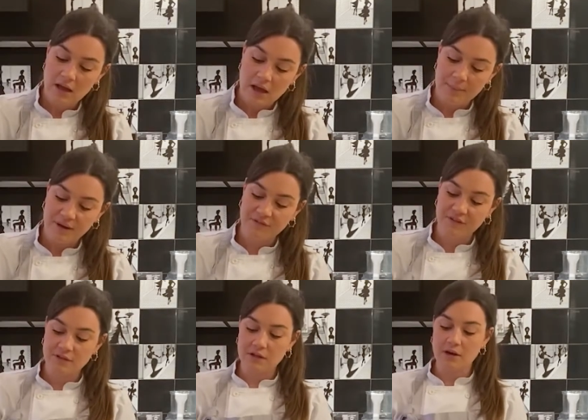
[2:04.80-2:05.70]
about
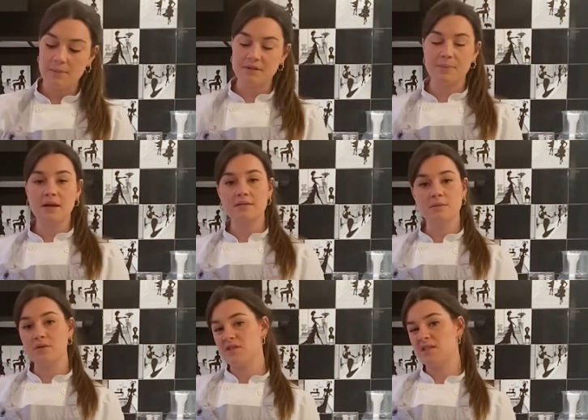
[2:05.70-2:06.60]
15 grams a person, which
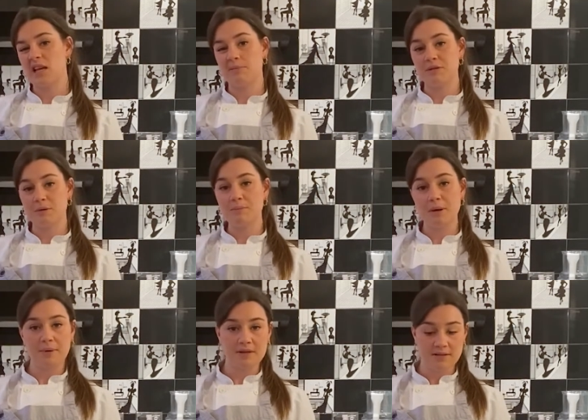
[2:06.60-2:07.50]
is a tablespoon per
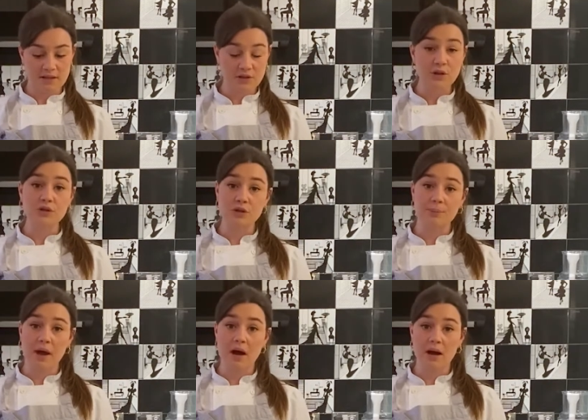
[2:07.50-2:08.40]
person, so you could do it by eye